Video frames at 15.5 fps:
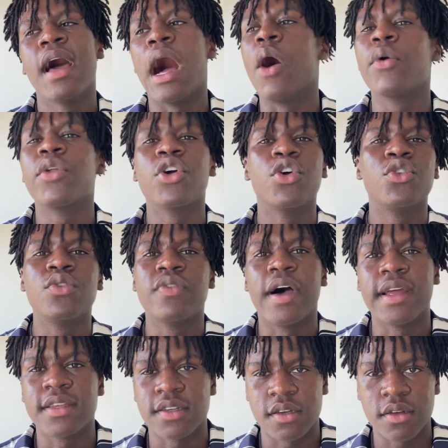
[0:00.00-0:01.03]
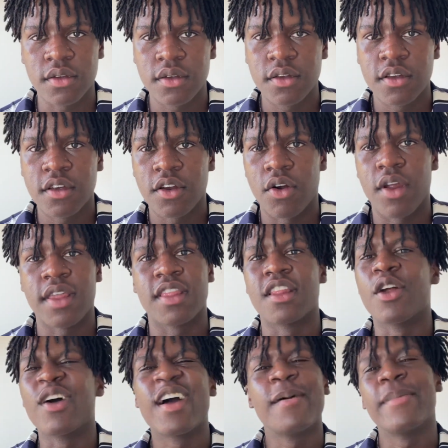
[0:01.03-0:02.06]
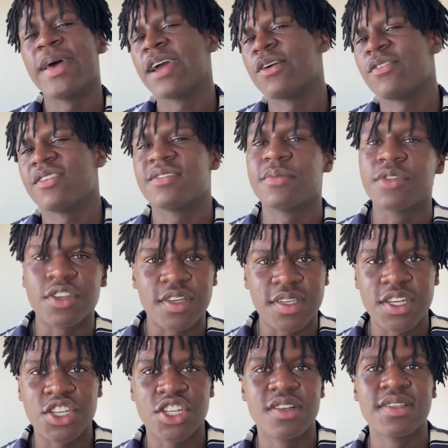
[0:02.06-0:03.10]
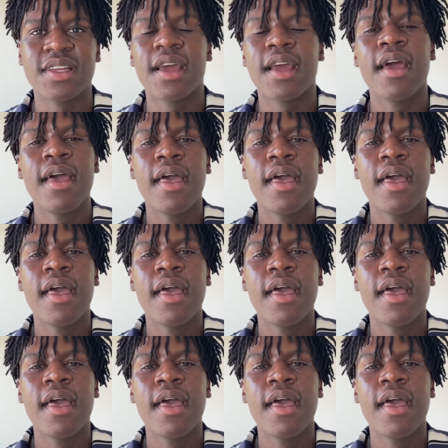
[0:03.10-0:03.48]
I want to go do fighting, right? And then I'll come back with something to teach. And I was like,